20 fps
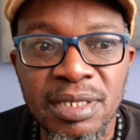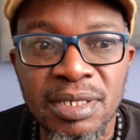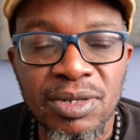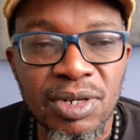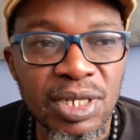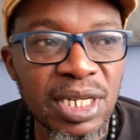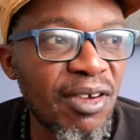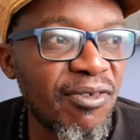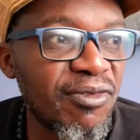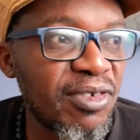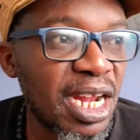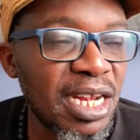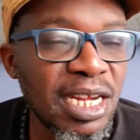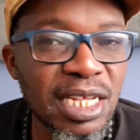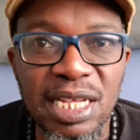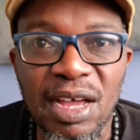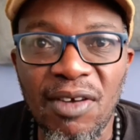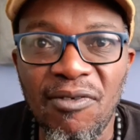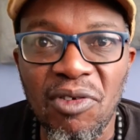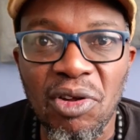What I've done
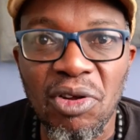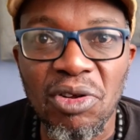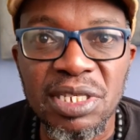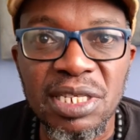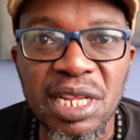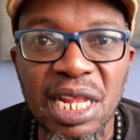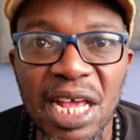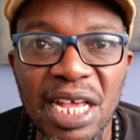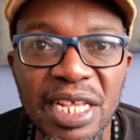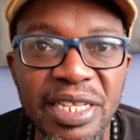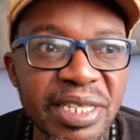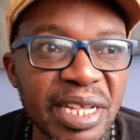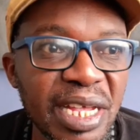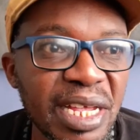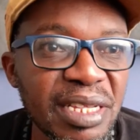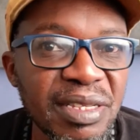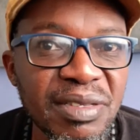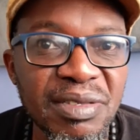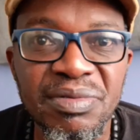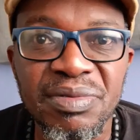is I've lost
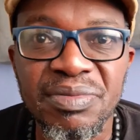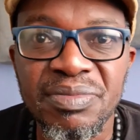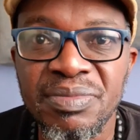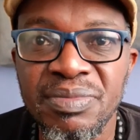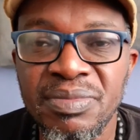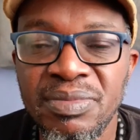lenses.